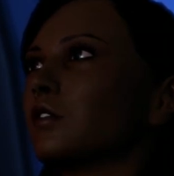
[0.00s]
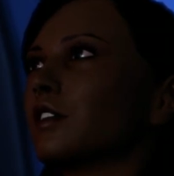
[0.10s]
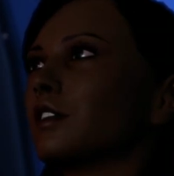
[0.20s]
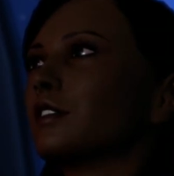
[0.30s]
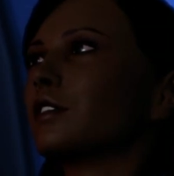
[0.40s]

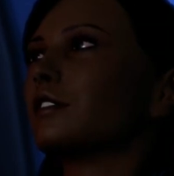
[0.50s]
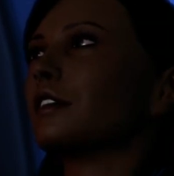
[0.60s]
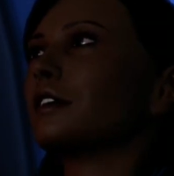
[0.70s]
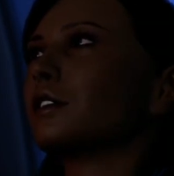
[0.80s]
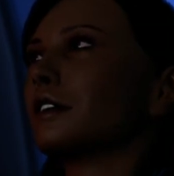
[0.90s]
Thanks,
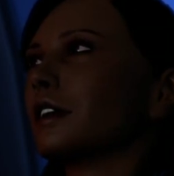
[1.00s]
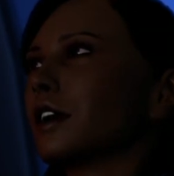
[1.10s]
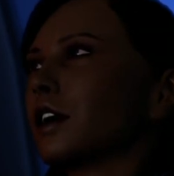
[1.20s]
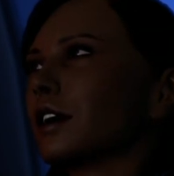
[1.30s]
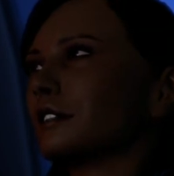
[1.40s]

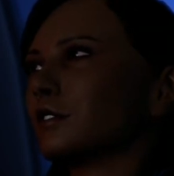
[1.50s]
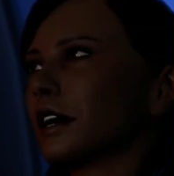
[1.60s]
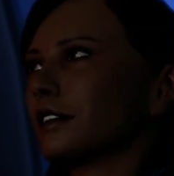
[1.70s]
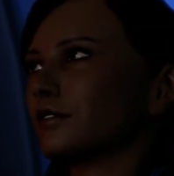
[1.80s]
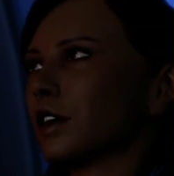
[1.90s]
EDI, and
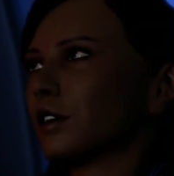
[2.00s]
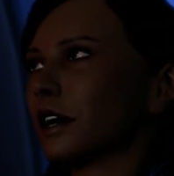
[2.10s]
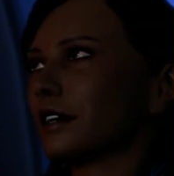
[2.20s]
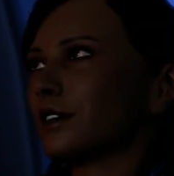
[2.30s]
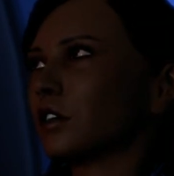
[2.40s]
I
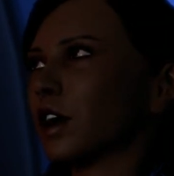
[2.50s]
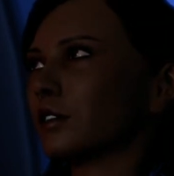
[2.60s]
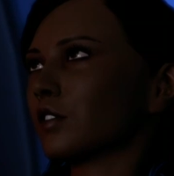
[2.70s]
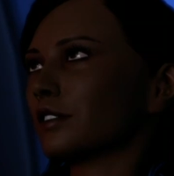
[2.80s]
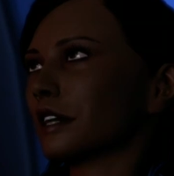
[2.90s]
apologize for
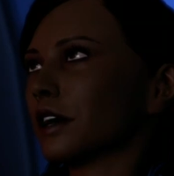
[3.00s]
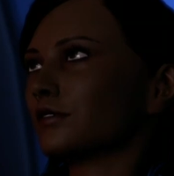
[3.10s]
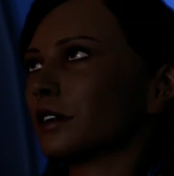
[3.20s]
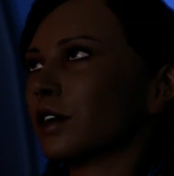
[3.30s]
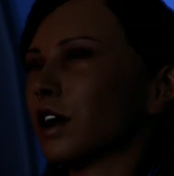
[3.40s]
all those times
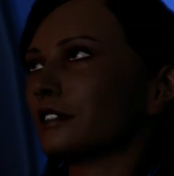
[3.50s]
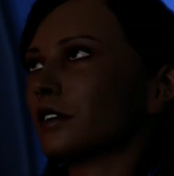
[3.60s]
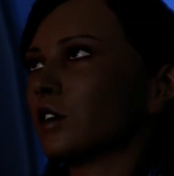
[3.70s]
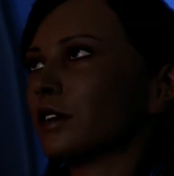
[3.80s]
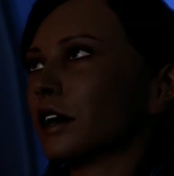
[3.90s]
I talked
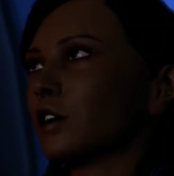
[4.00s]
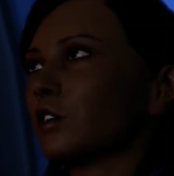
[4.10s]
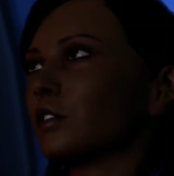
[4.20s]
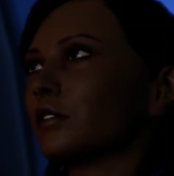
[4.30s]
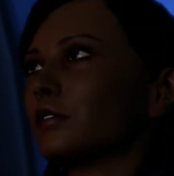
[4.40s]
about
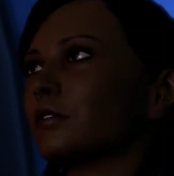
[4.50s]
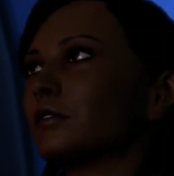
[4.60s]
how...